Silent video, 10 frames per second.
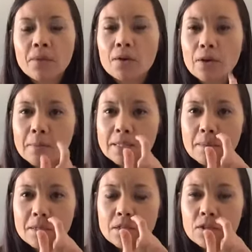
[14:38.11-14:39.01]
You're going to be
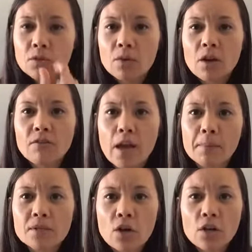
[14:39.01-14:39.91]
tempted to do it off
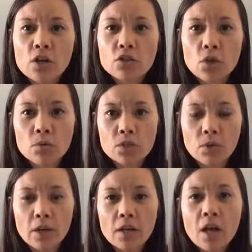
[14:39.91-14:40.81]
Amazon. Don't do
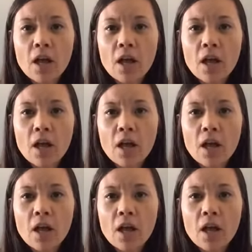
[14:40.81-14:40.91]
it.